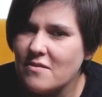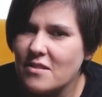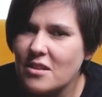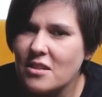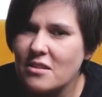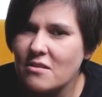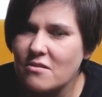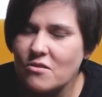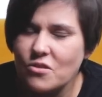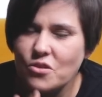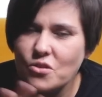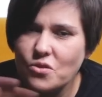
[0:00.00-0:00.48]

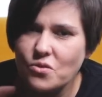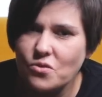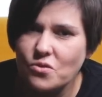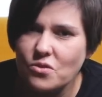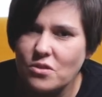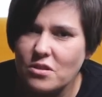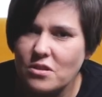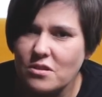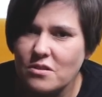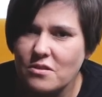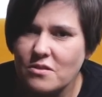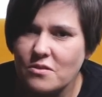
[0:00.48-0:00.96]
in the
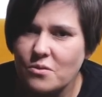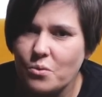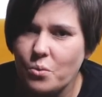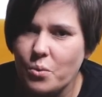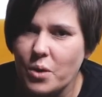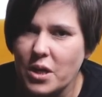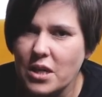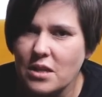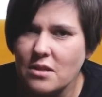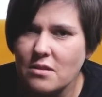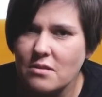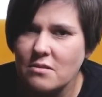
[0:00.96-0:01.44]
usual
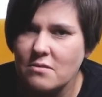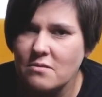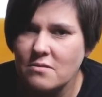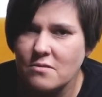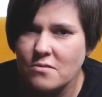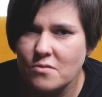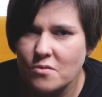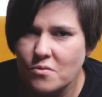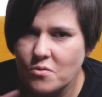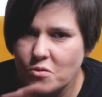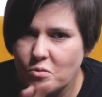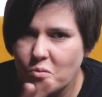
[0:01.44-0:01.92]
weight,
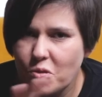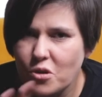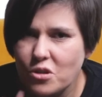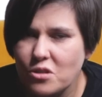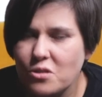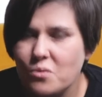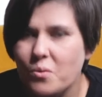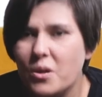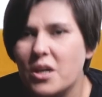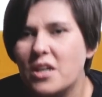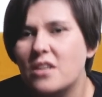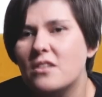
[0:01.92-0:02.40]
in
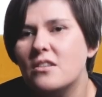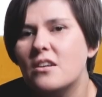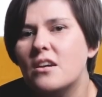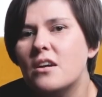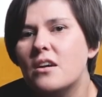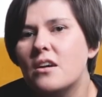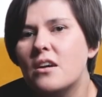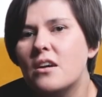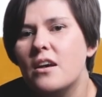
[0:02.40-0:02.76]
sports weight,